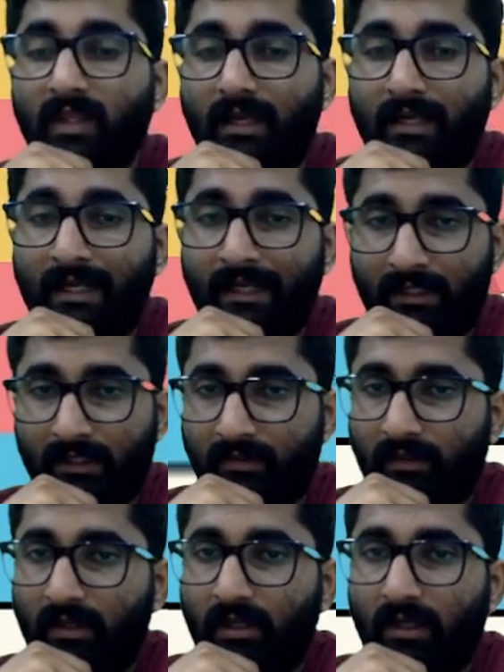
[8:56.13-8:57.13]
Later,
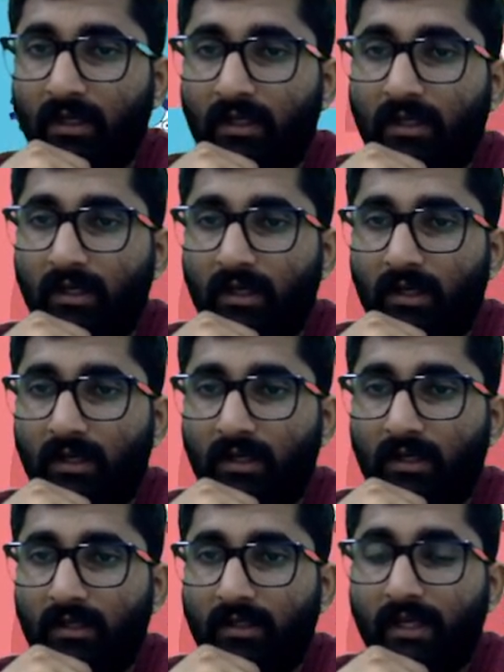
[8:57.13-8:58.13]

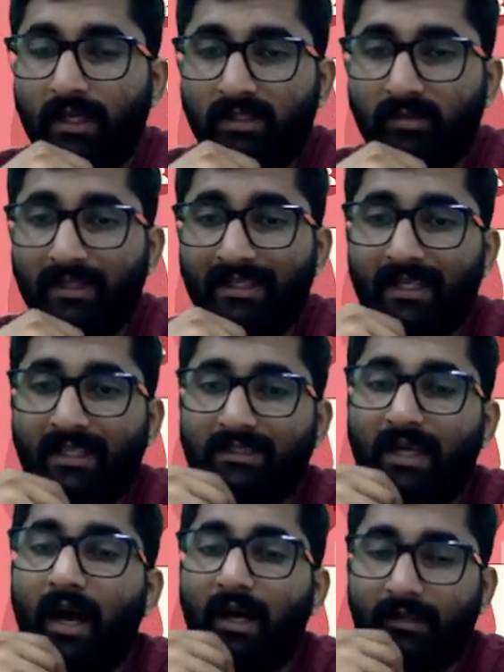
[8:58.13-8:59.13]
next one is
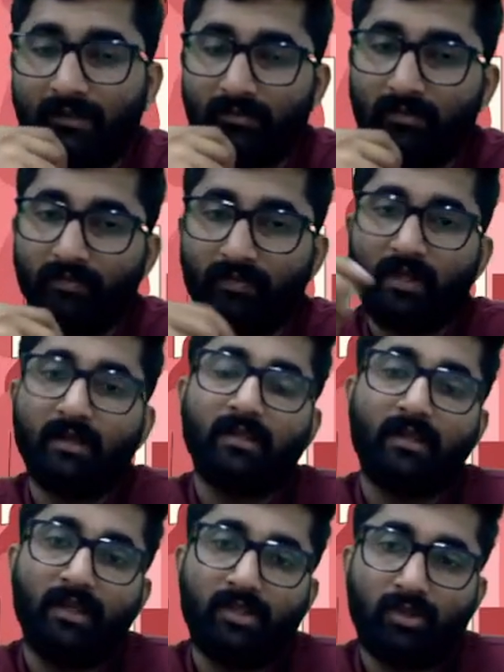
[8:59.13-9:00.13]
R.
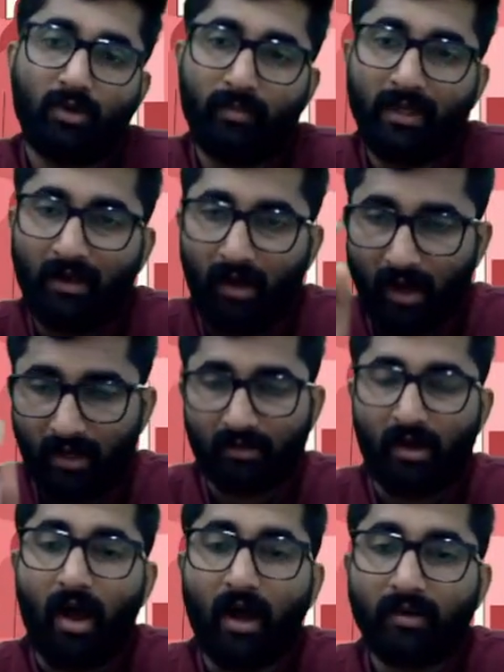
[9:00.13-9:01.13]
ISRO mein
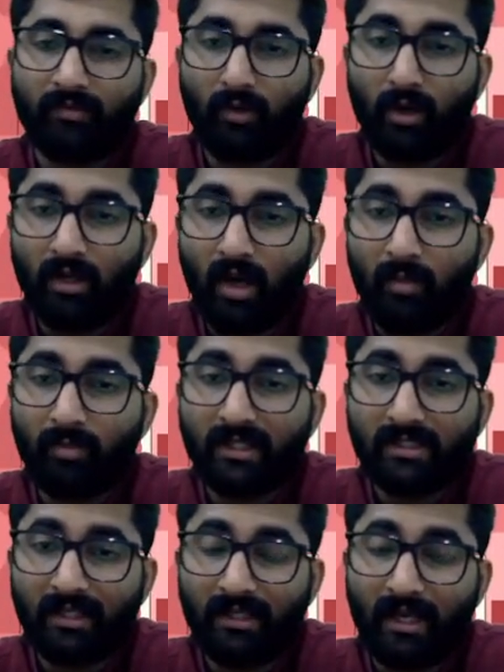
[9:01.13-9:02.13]
R for person